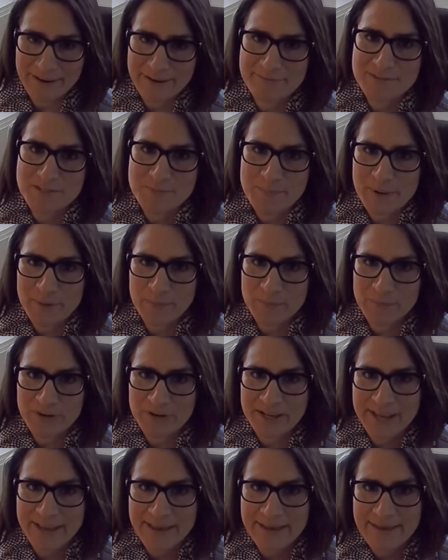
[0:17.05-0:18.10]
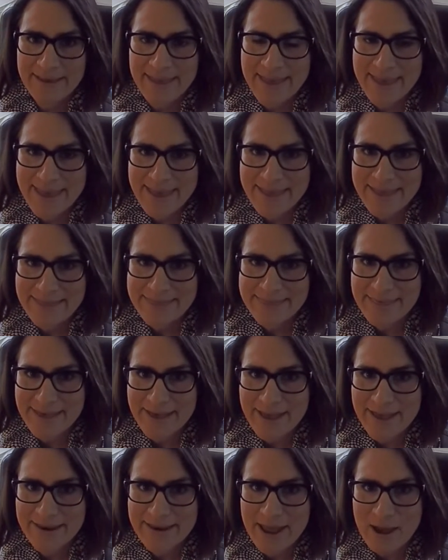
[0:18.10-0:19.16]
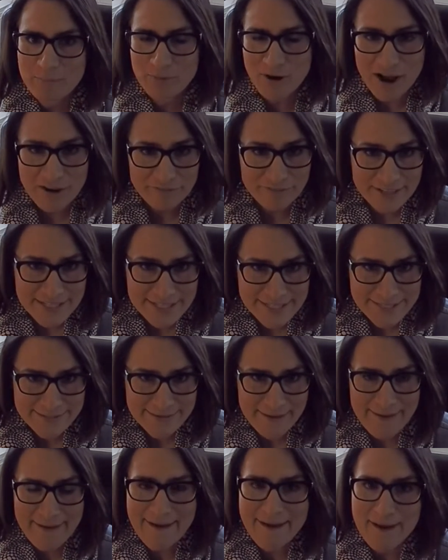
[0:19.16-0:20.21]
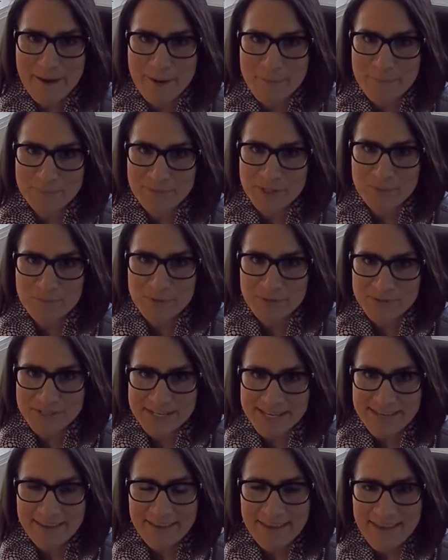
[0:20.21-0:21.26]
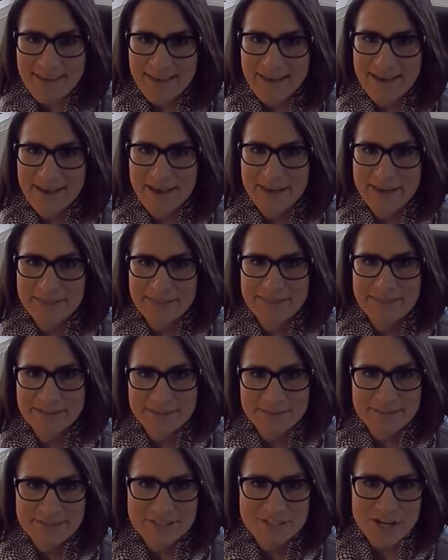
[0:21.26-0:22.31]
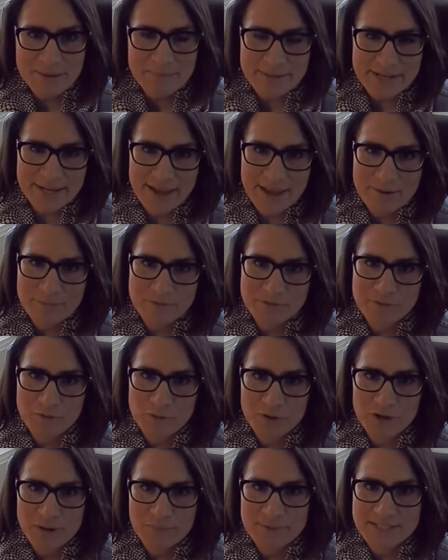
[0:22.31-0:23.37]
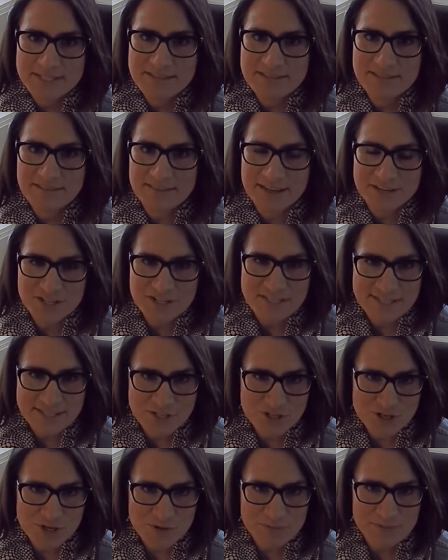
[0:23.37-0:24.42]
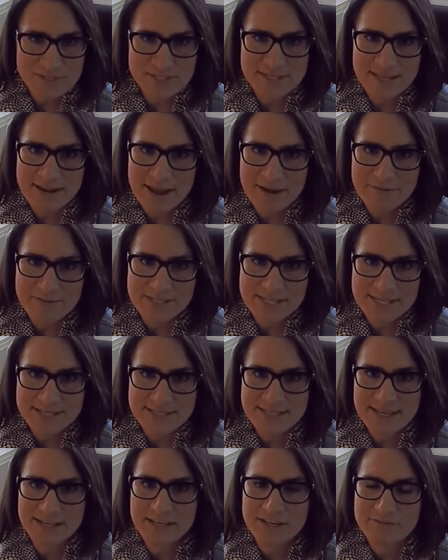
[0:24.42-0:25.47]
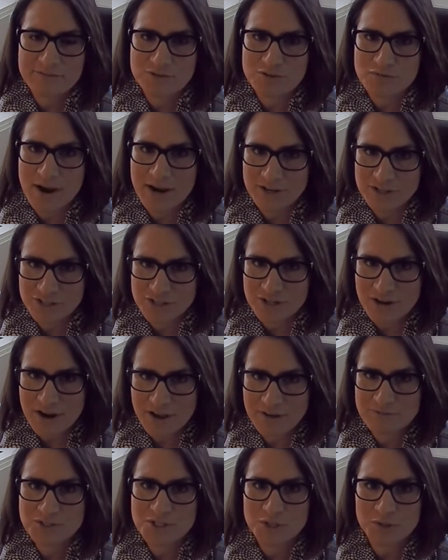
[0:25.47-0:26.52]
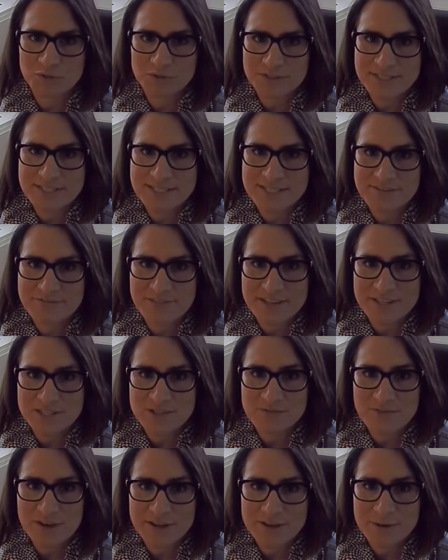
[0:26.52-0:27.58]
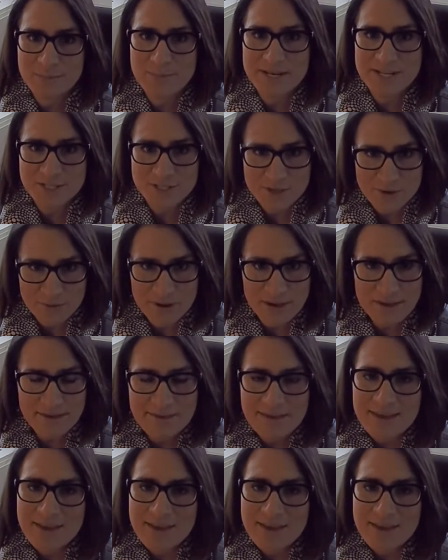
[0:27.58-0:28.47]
I've spent working in the nonprofit community. The job that I had before coming to the legislature was that I was the executive director of Children's Defense Fund Minnesota.